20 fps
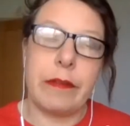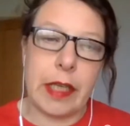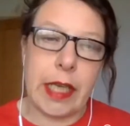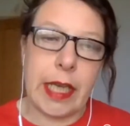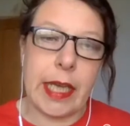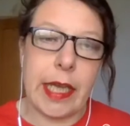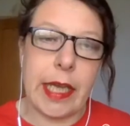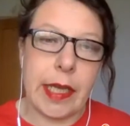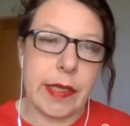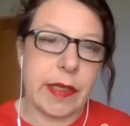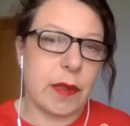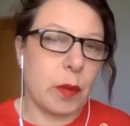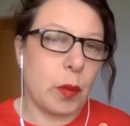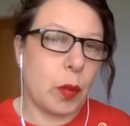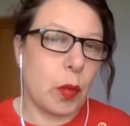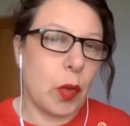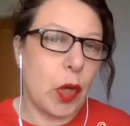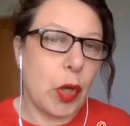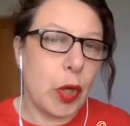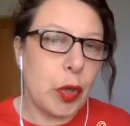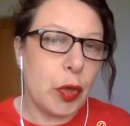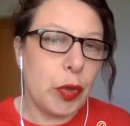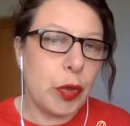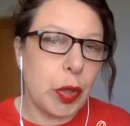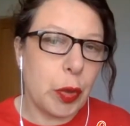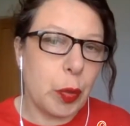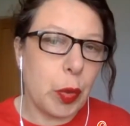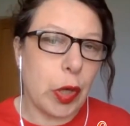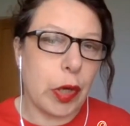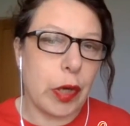years, who
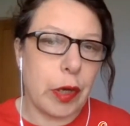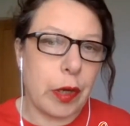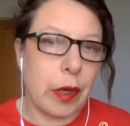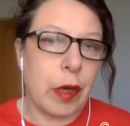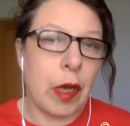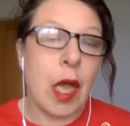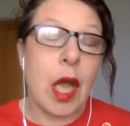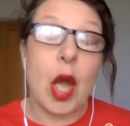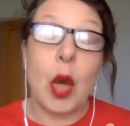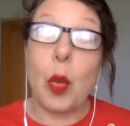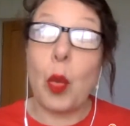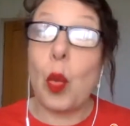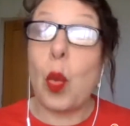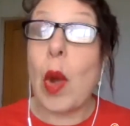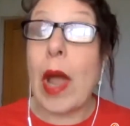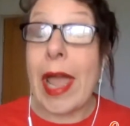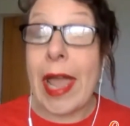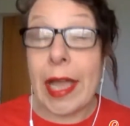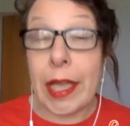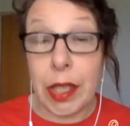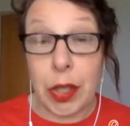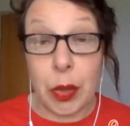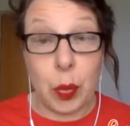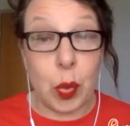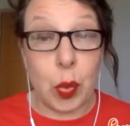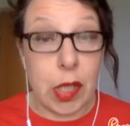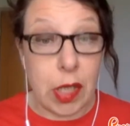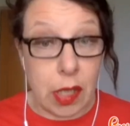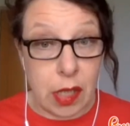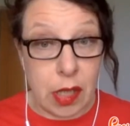you were, where you
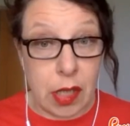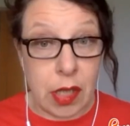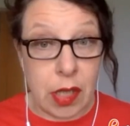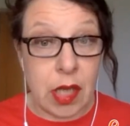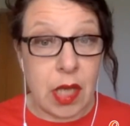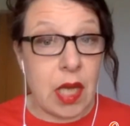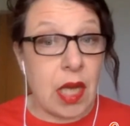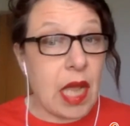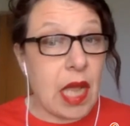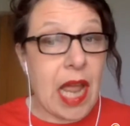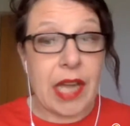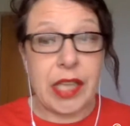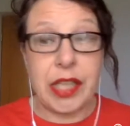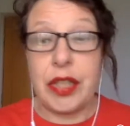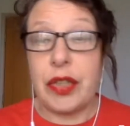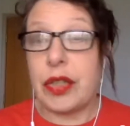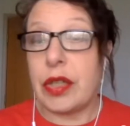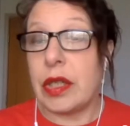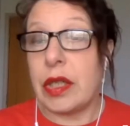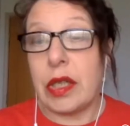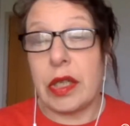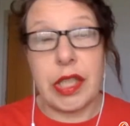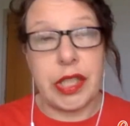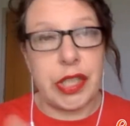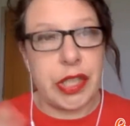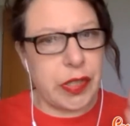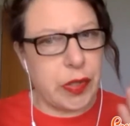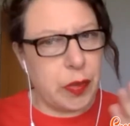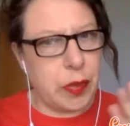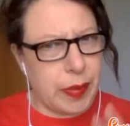were, and you can look at
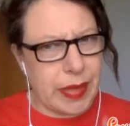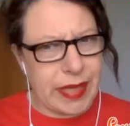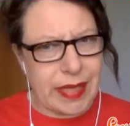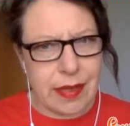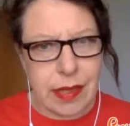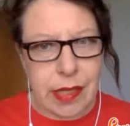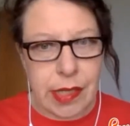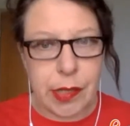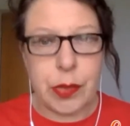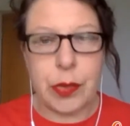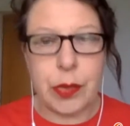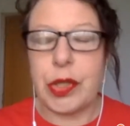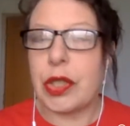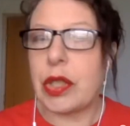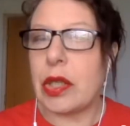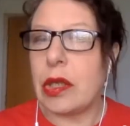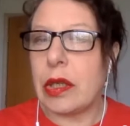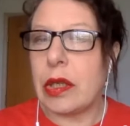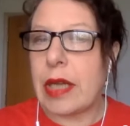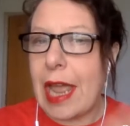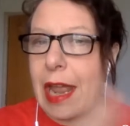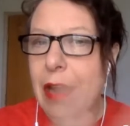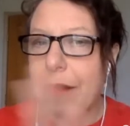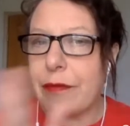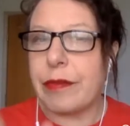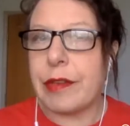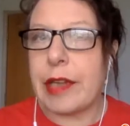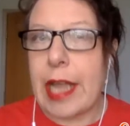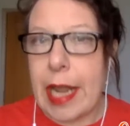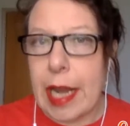just your business or you can look at
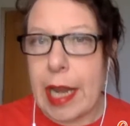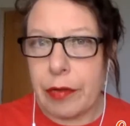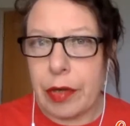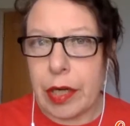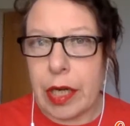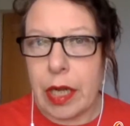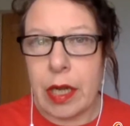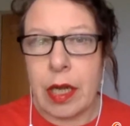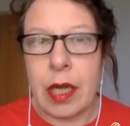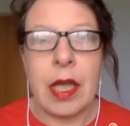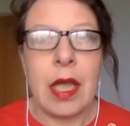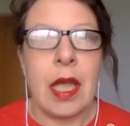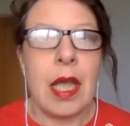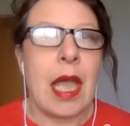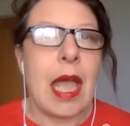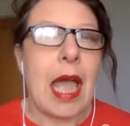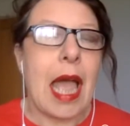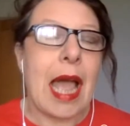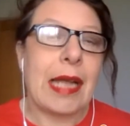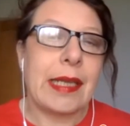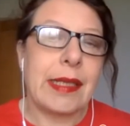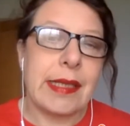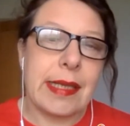every area and